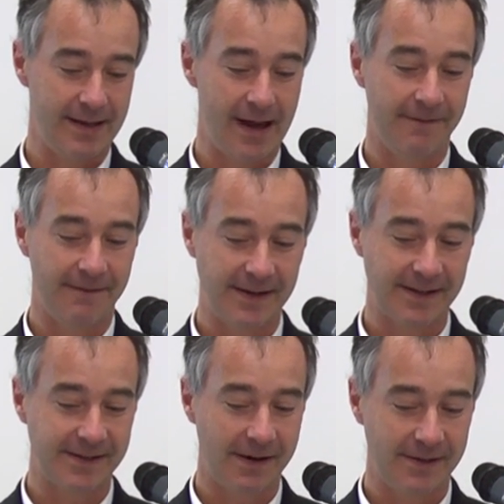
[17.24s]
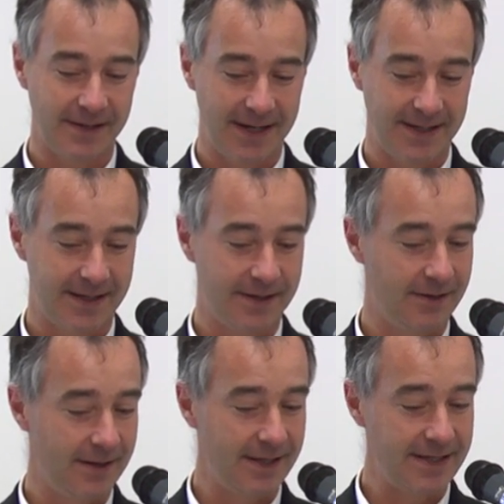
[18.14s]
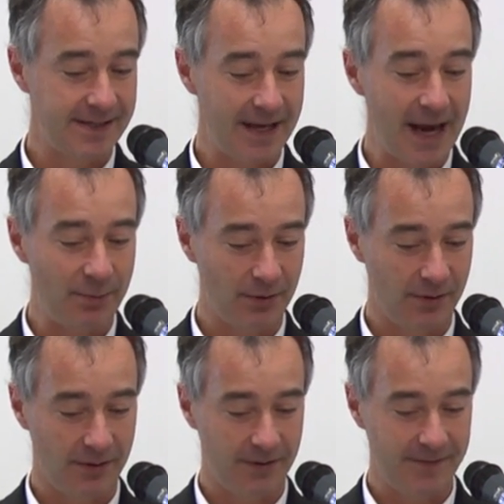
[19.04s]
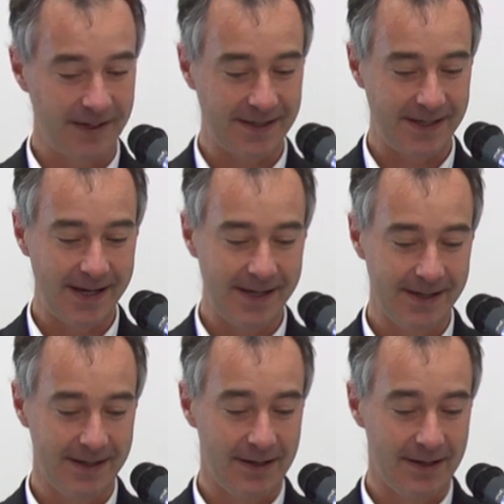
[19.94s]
our funding is guaranteed until at least April of next year.